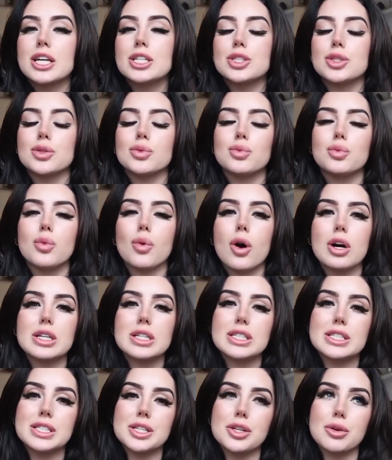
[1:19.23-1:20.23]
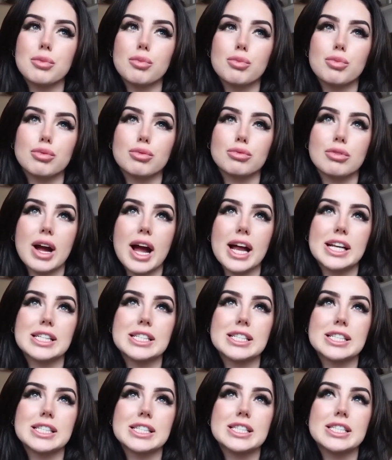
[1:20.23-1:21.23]
to what
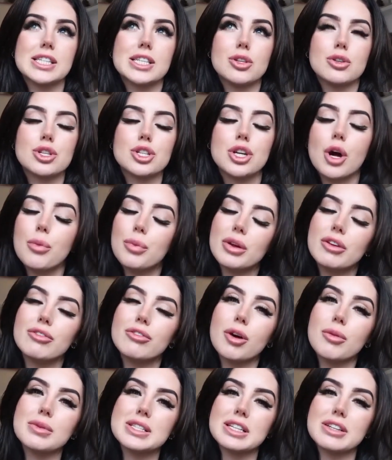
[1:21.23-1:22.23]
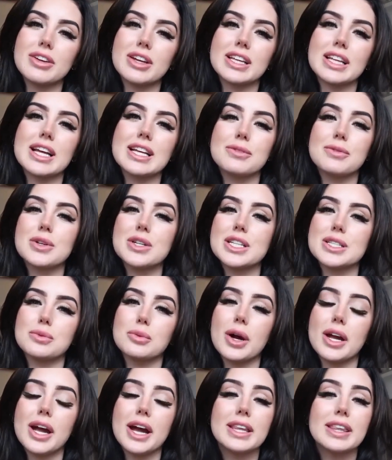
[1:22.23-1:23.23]
brands you're shopping from and stuff like that, which is
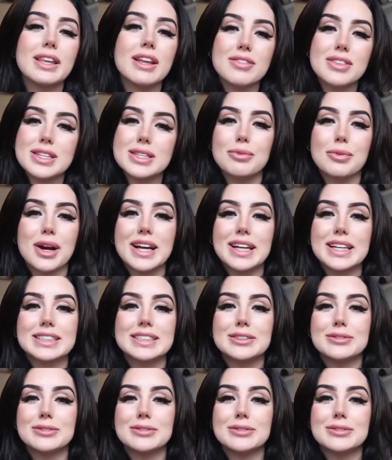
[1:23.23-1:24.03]
why I love this brand.